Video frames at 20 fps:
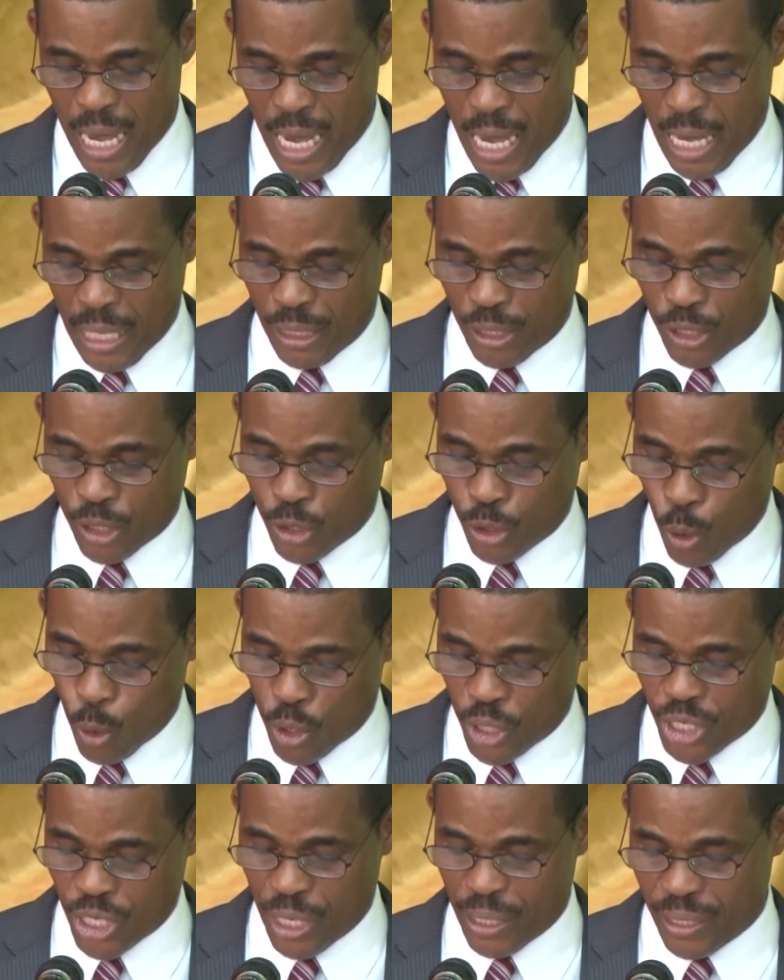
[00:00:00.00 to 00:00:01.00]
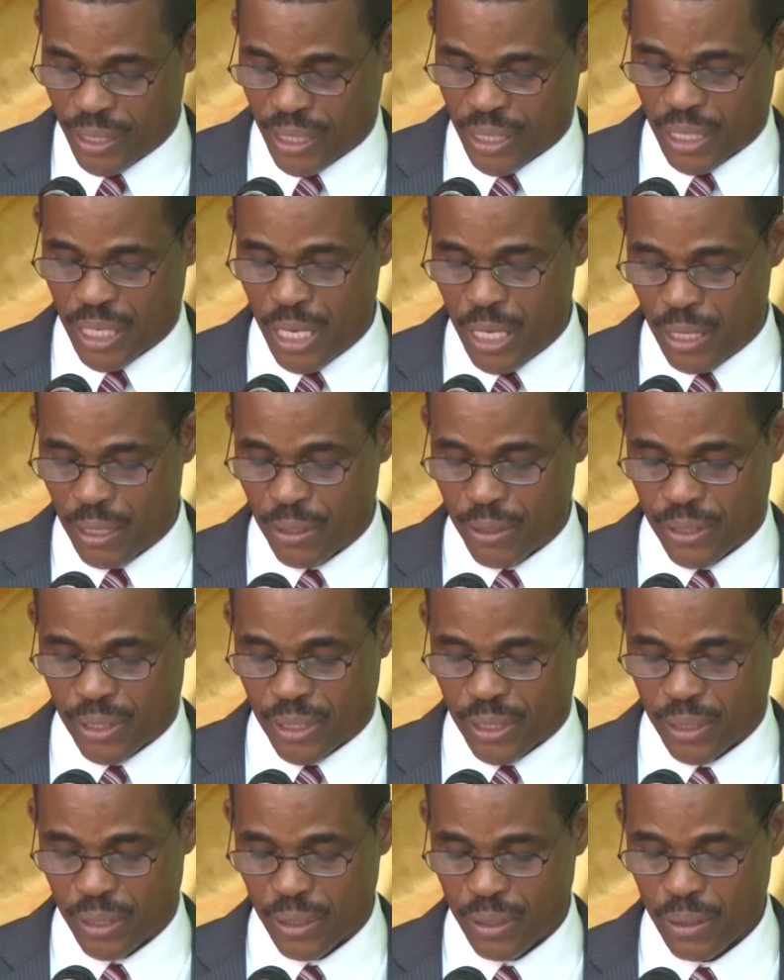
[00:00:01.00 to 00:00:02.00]
and social
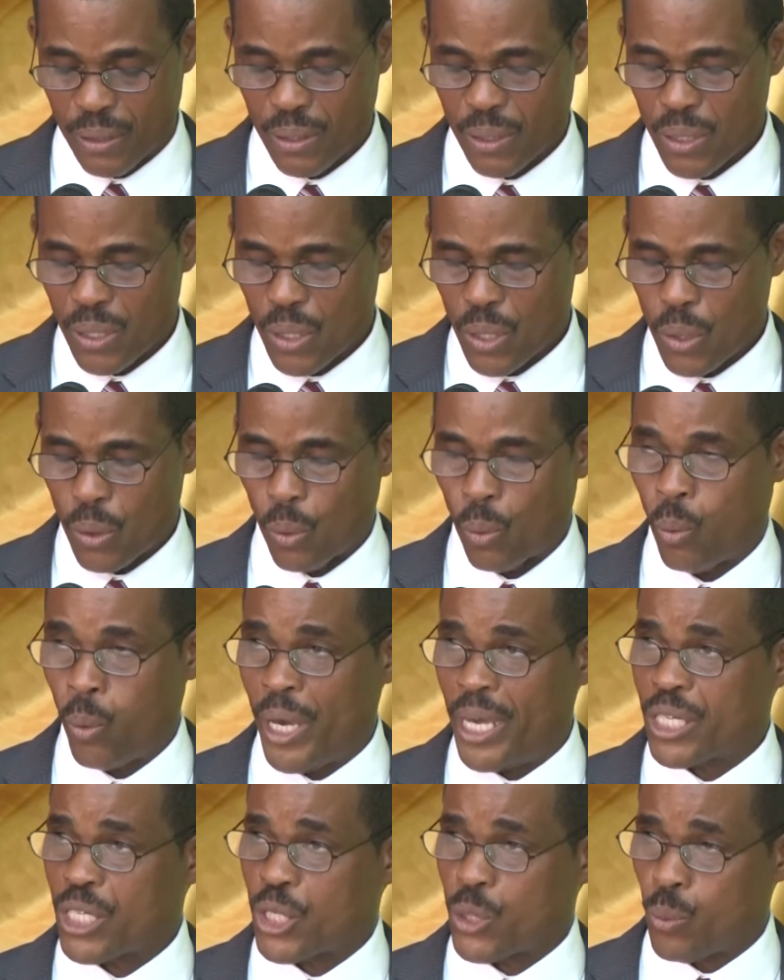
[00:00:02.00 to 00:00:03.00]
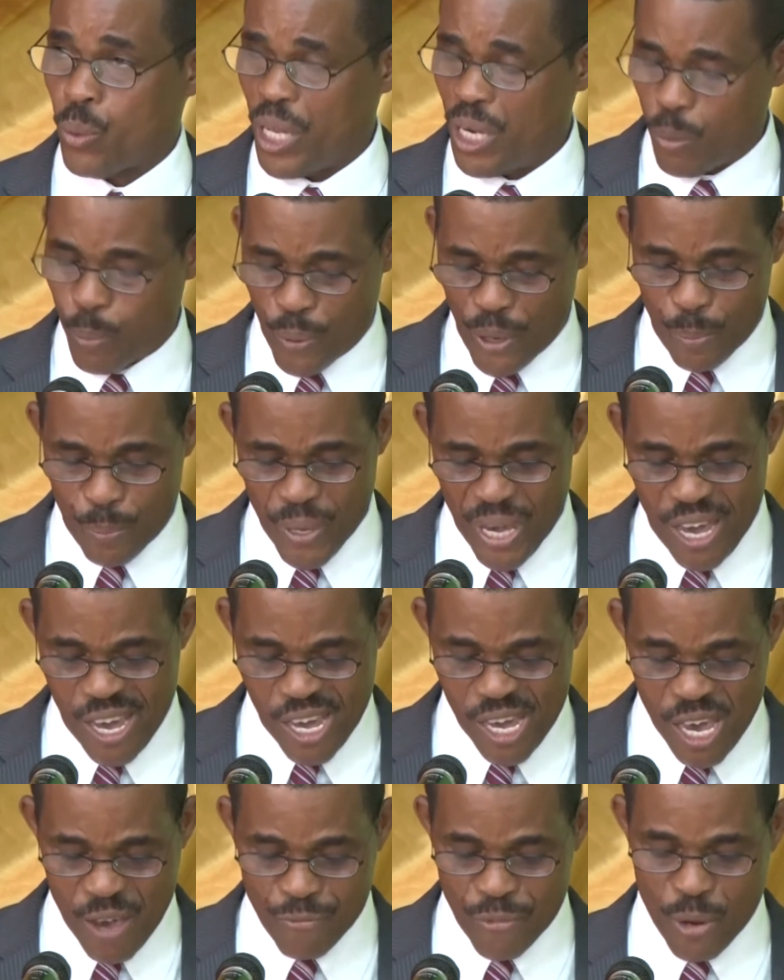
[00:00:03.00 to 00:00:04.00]
skills, which will
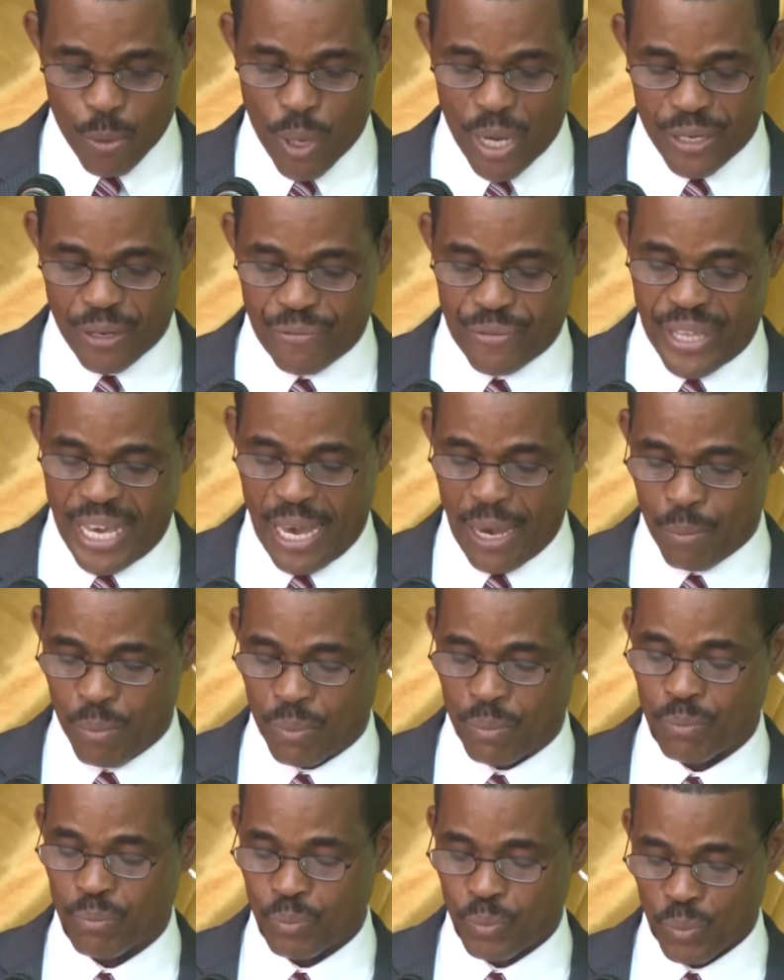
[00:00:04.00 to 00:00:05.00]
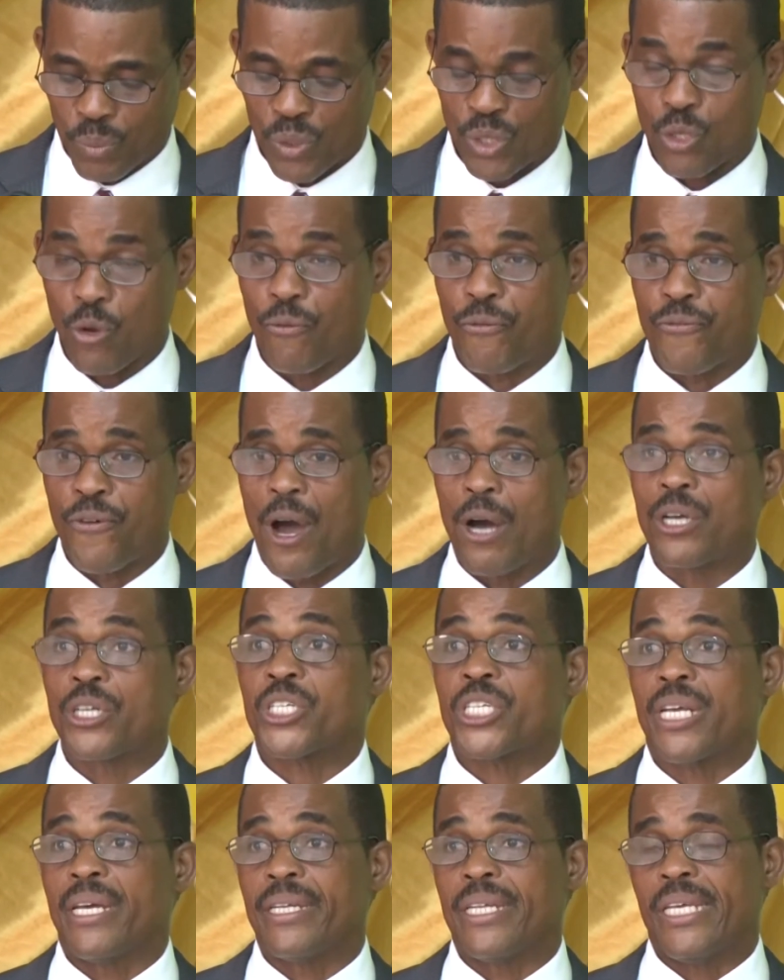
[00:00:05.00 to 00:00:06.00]
prepare every one of them to
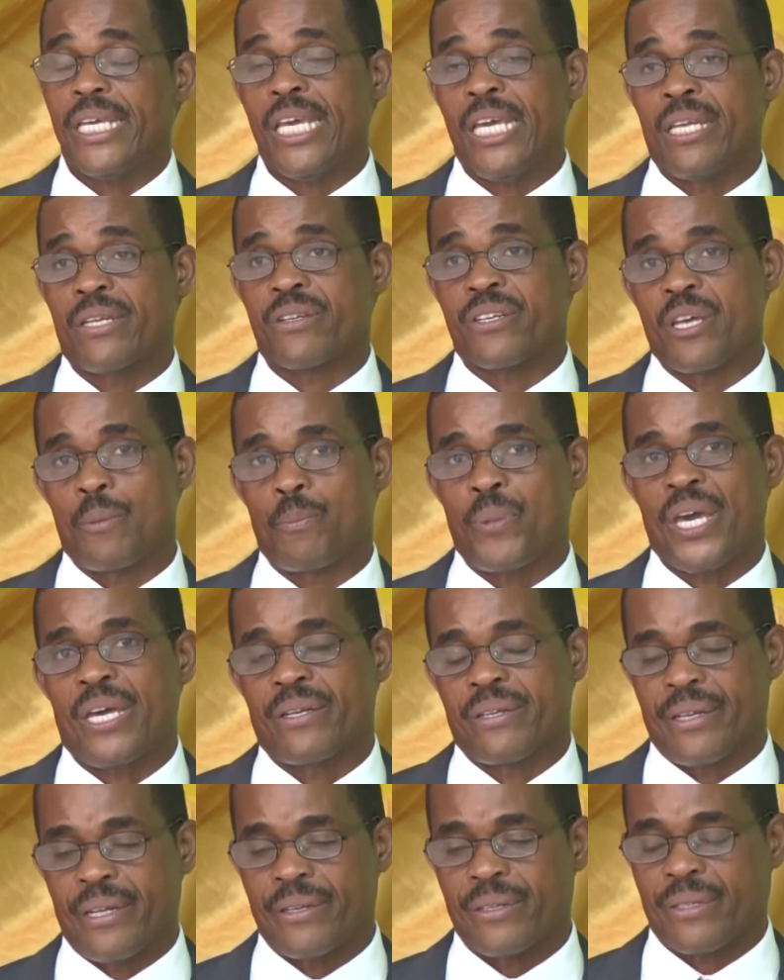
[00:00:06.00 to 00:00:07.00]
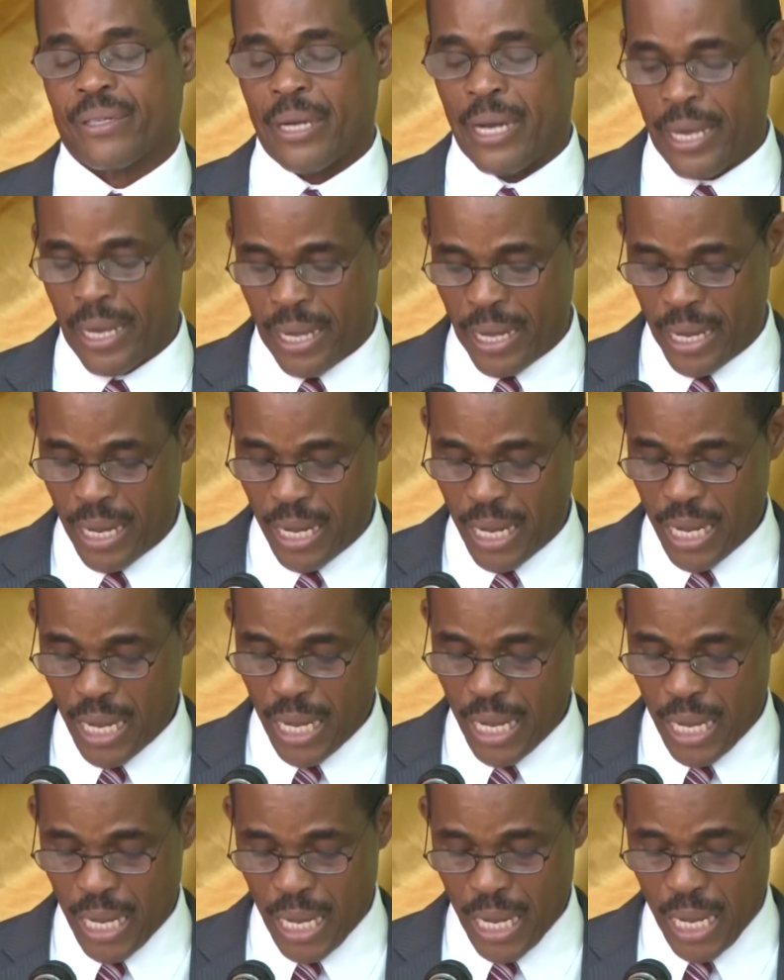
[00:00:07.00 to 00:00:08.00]
function independently
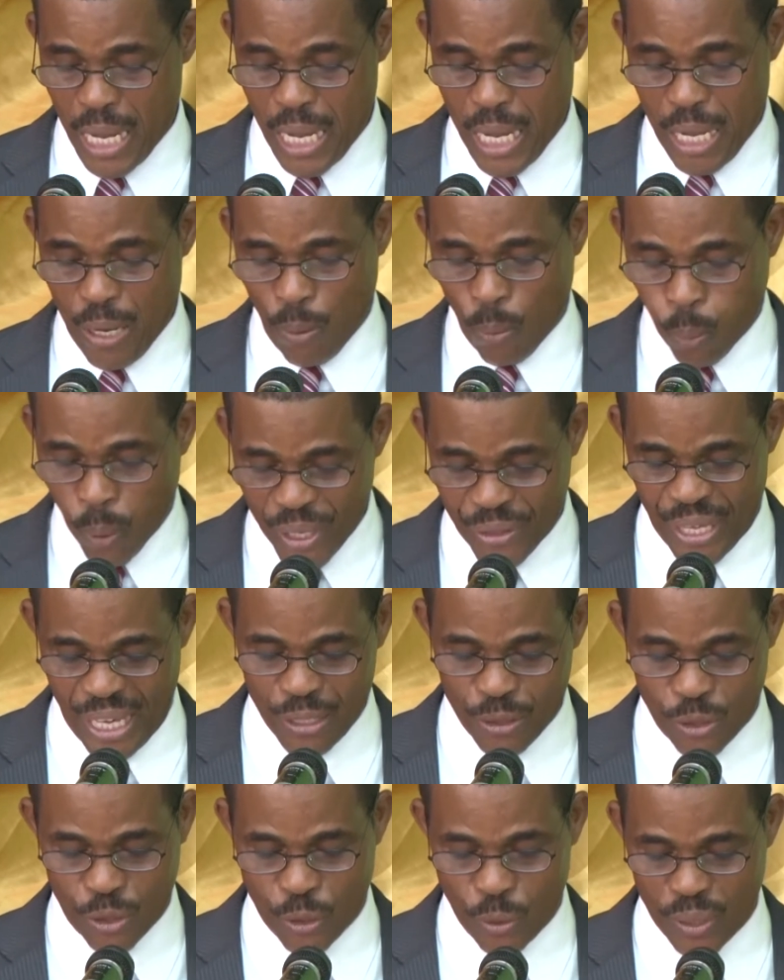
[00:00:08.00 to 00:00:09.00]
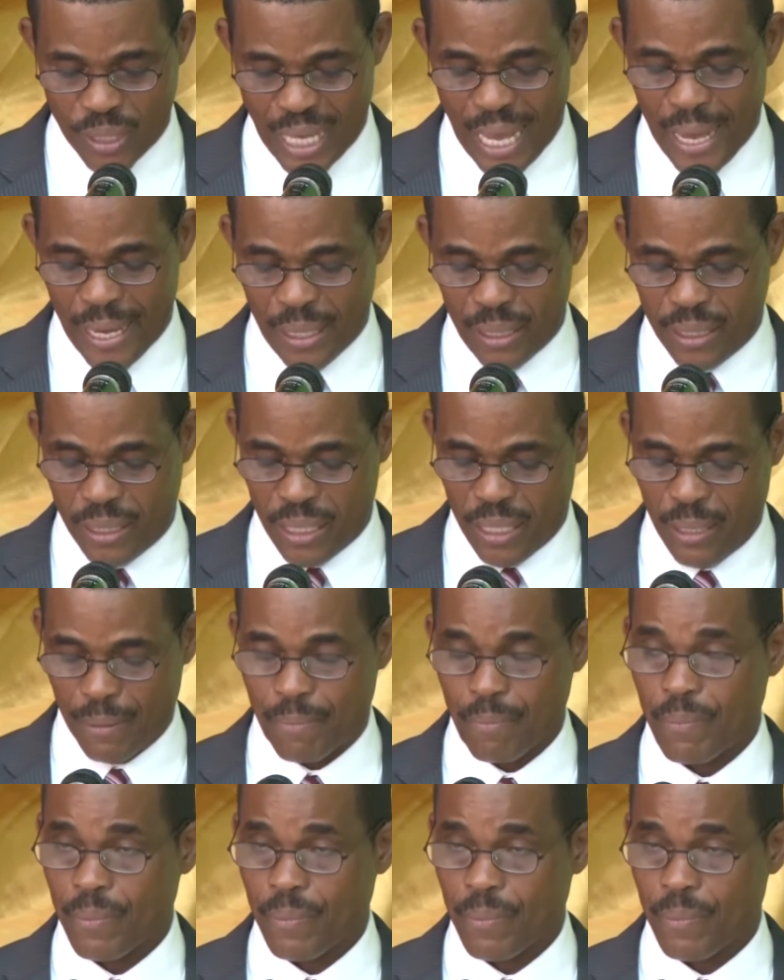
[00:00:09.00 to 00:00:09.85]
within society.